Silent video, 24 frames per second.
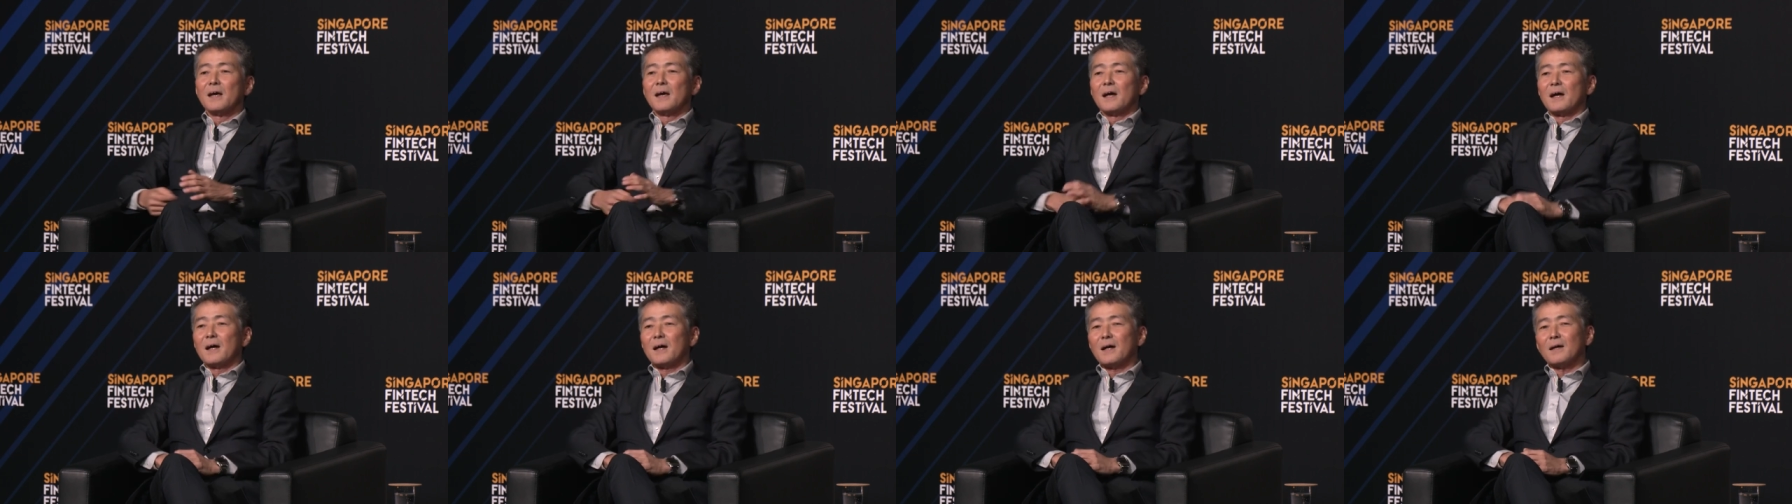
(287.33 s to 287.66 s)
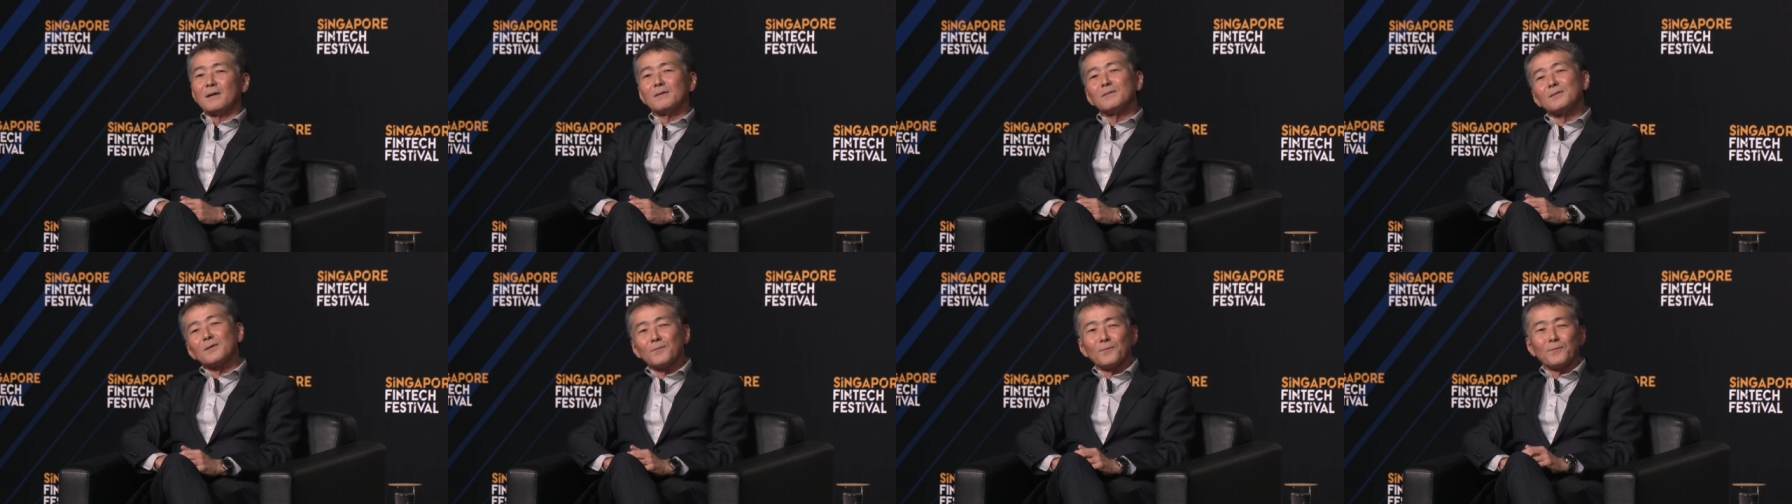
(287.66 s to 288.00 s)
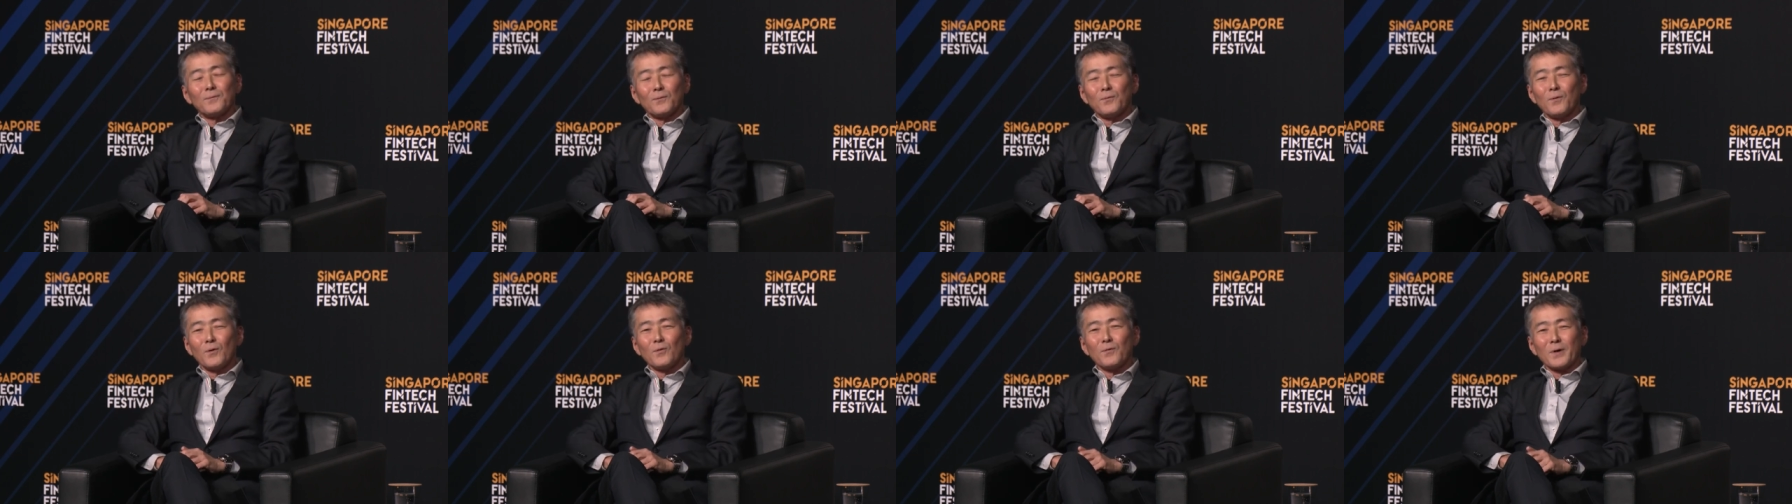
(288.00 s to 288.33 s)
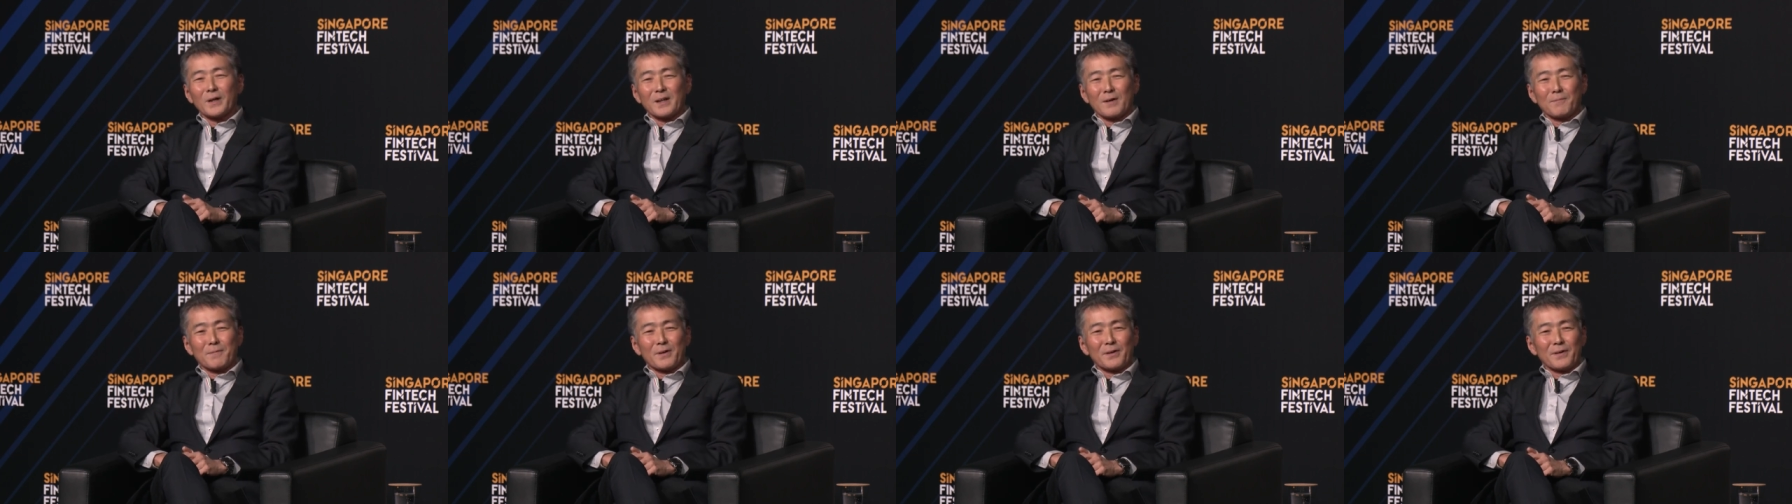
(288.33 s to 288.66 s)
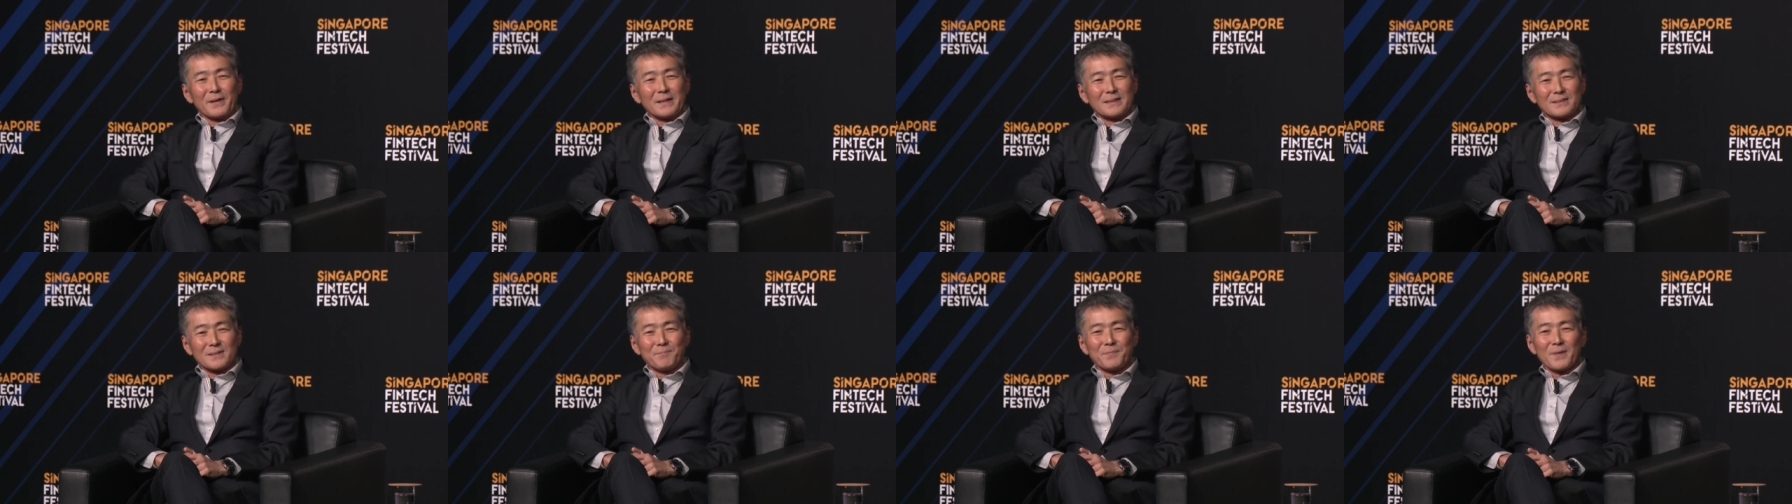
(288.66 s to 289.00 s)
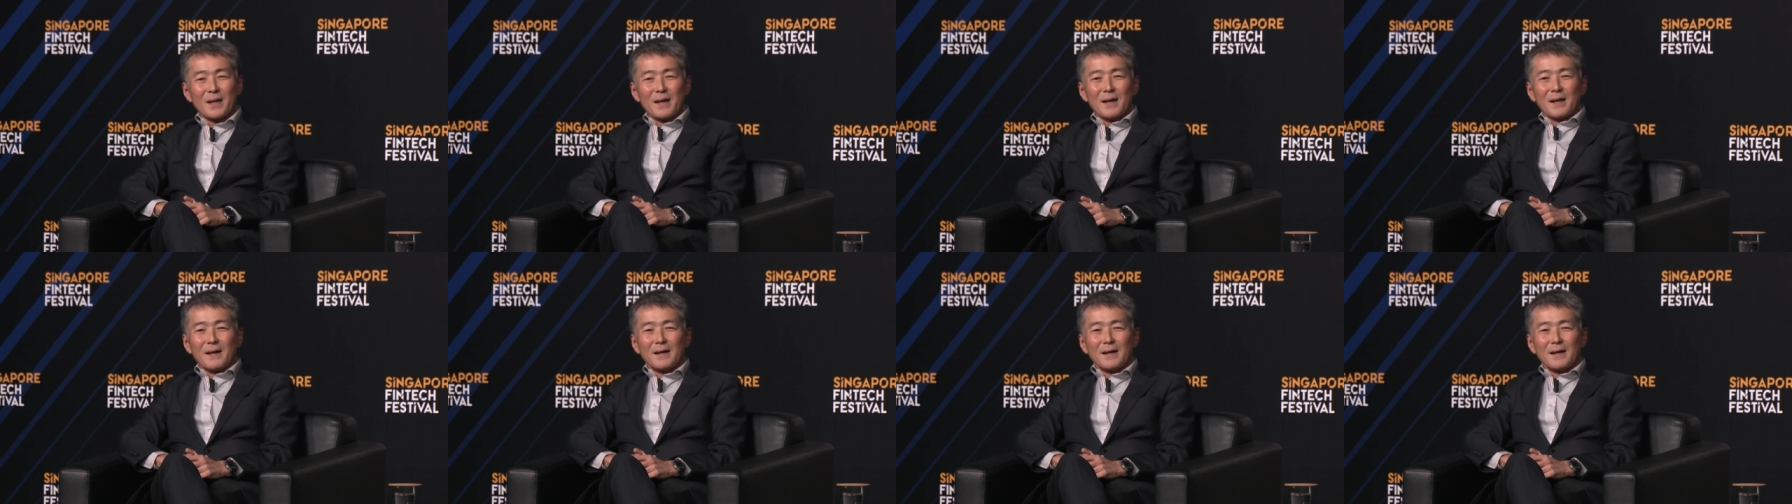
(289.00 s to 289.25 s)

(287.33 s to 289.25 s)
And for whatever reason,